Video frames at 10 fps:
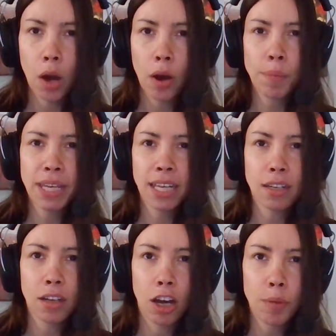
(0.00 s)
Oh, I'll be
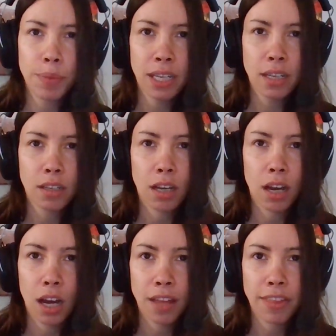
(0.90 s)
in.
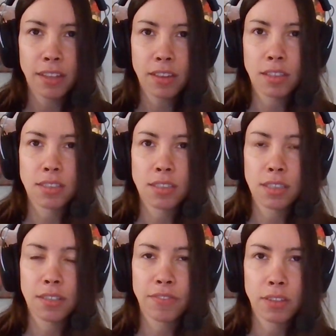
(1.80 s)
I think
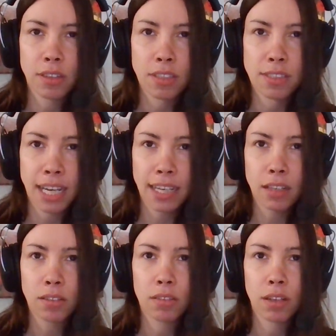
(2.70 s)
the
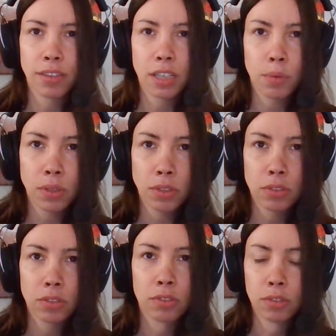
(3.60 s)
second. I think it
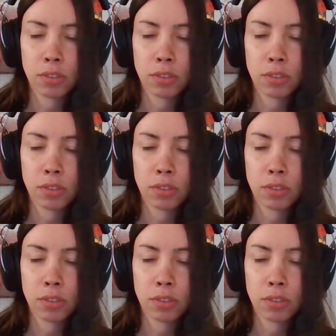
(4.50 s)
was